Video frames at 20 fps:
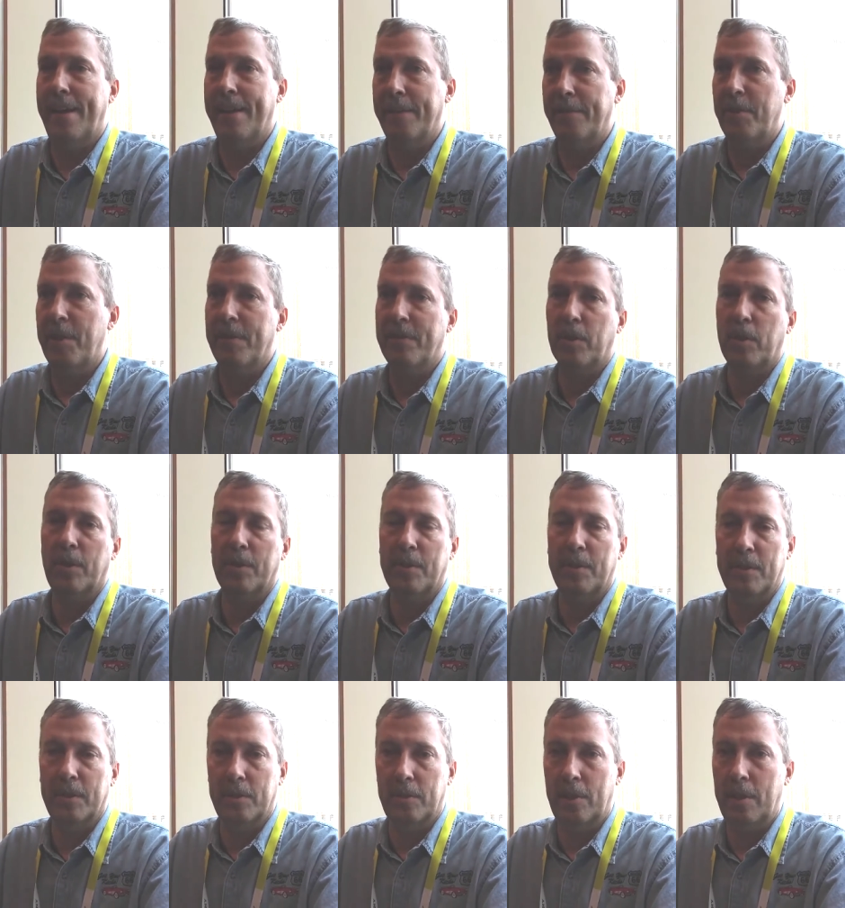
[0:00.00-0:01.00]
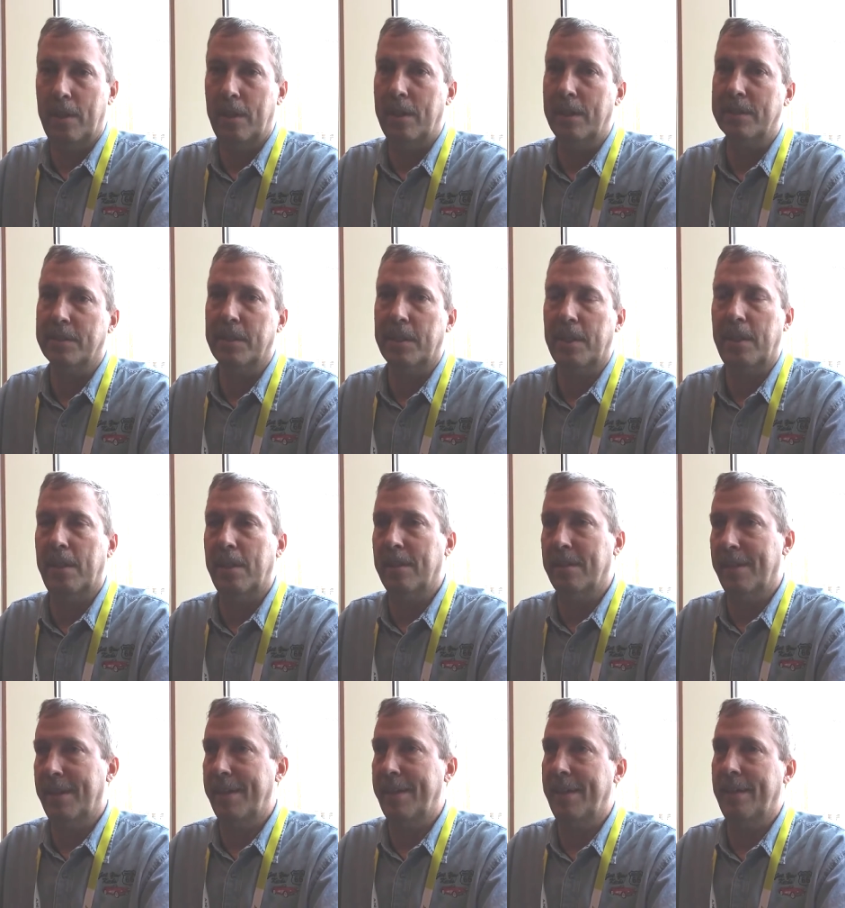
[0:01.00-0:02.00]
And if you have to go through a long security
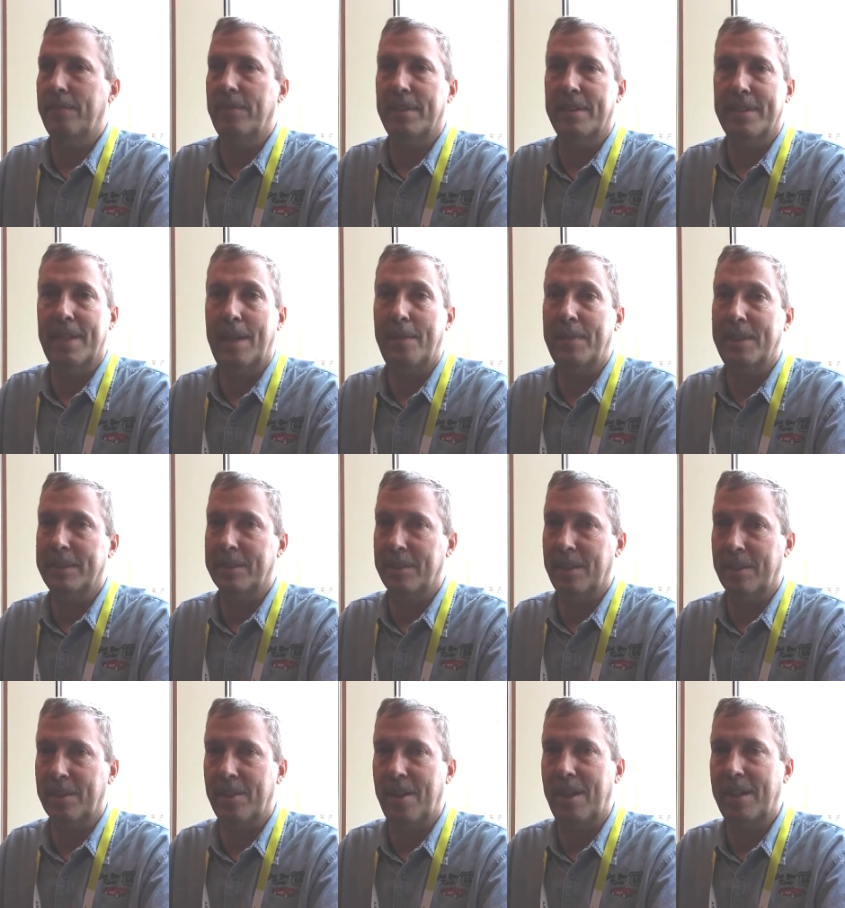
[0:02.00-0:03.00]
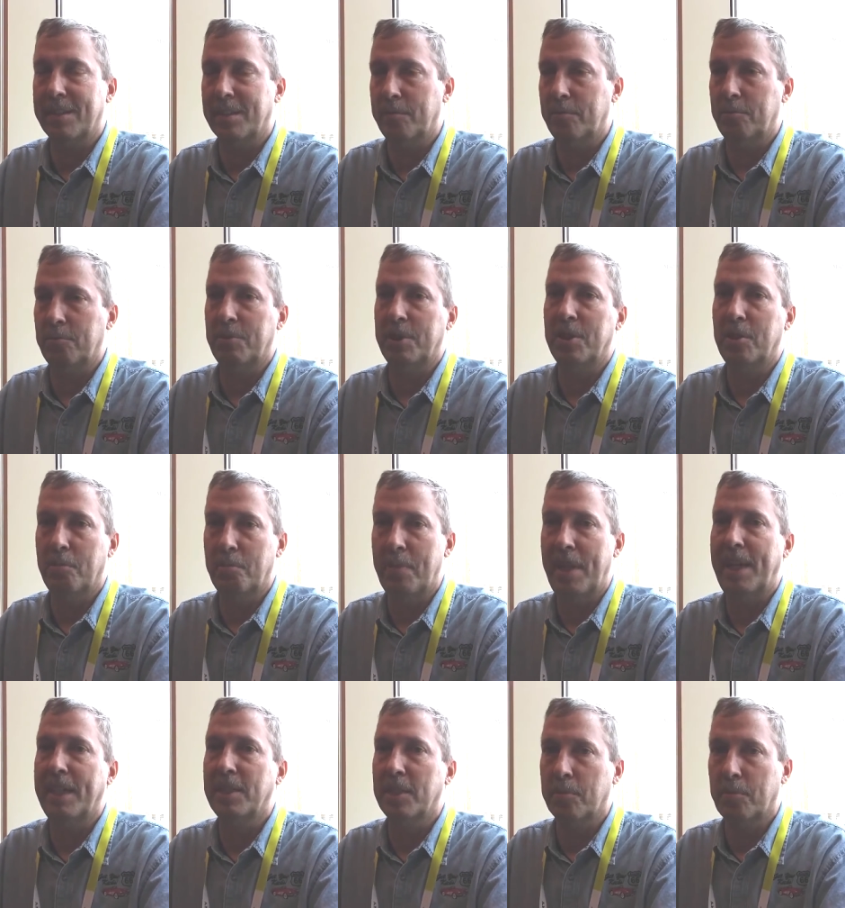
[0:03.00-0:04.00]
line every time, it's going to cause some real
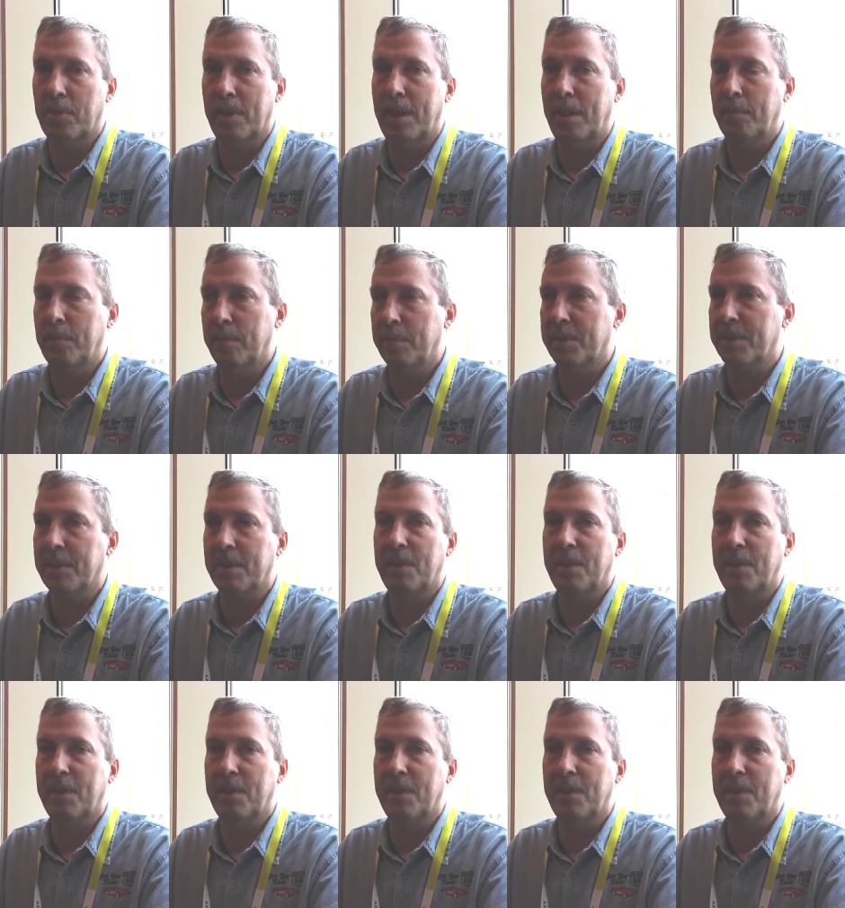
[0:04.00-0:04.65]
major problems.